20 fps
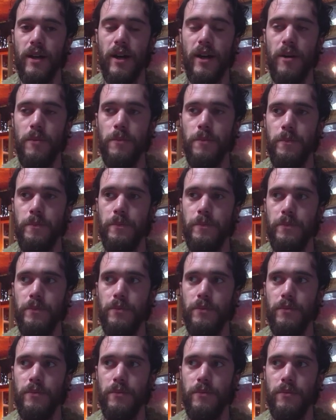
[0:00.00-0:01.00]
um,
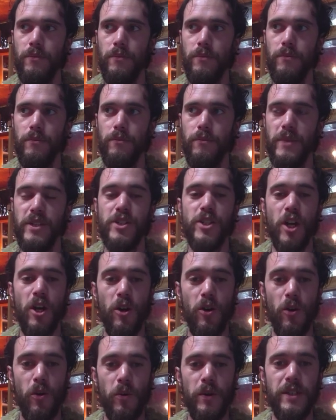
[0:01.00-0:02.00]
Mitch
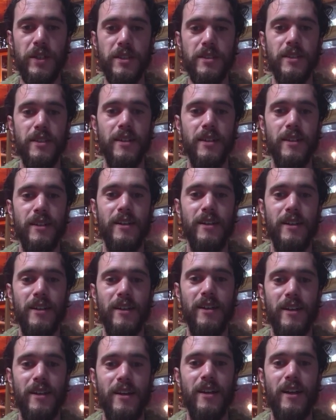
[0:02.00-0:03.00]
Horowitz, mm-hmm.
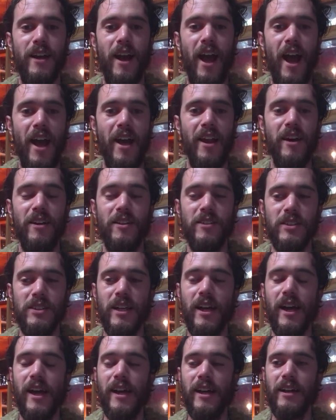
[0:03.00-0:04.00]
and I was
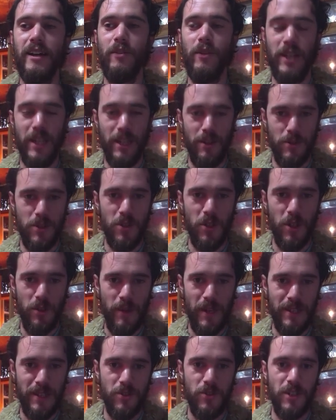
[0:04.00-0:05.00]
like, when he was talking
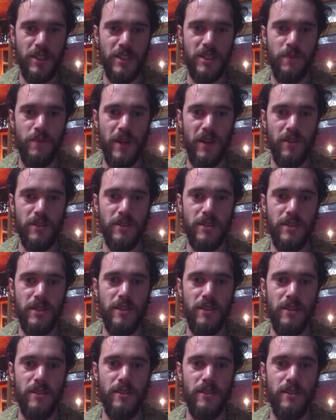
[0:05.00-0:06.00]
about the
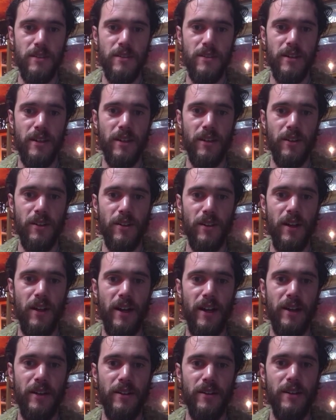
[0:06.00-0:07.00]
transparency thing
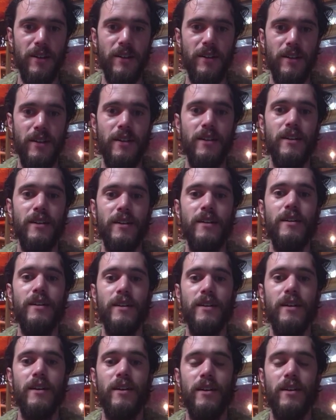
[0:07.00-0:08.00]
online, the name.
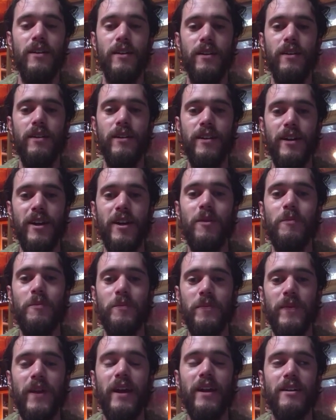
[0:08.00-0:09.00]
Yeah,
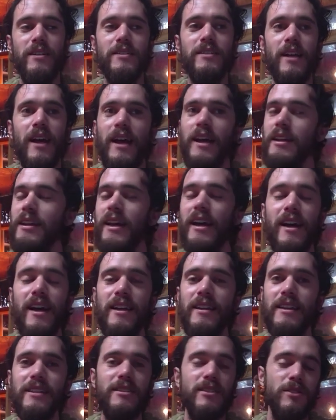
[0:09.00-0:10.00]
yeah, and I was like, yeah,
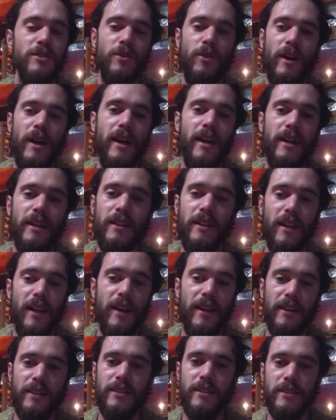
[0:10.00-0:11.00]
that's great.
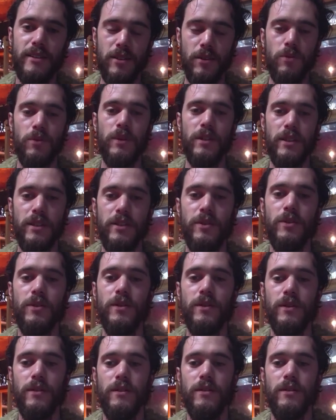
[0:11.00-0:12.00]
Like, that's a really good,